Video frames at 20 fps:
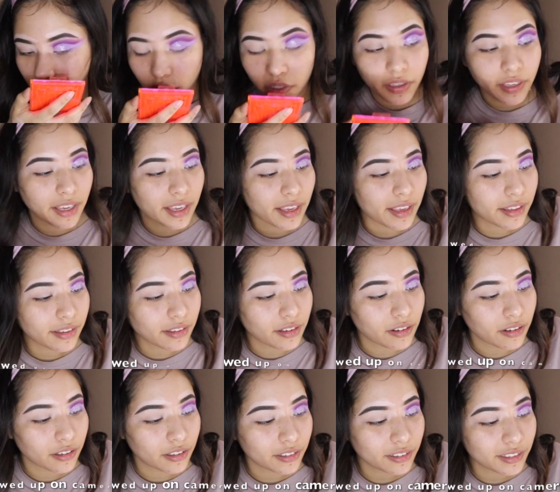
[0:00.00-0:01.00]
You can
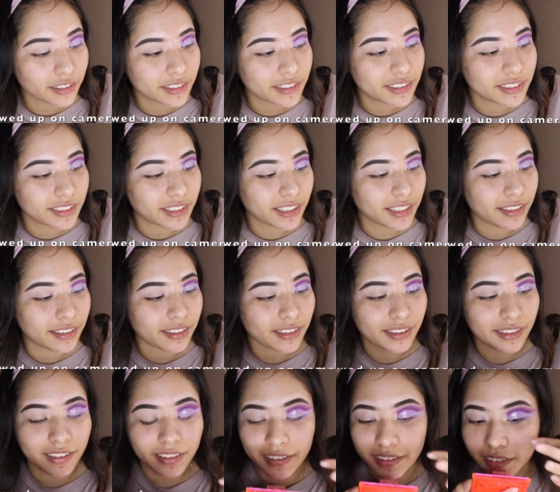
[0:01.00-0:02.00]
hardly see the
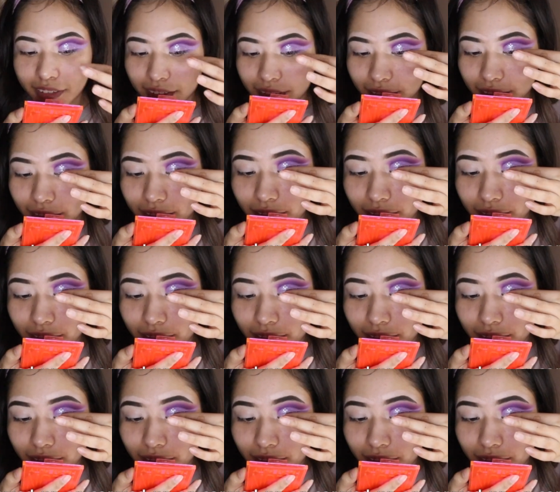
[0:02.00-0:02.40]
glitter.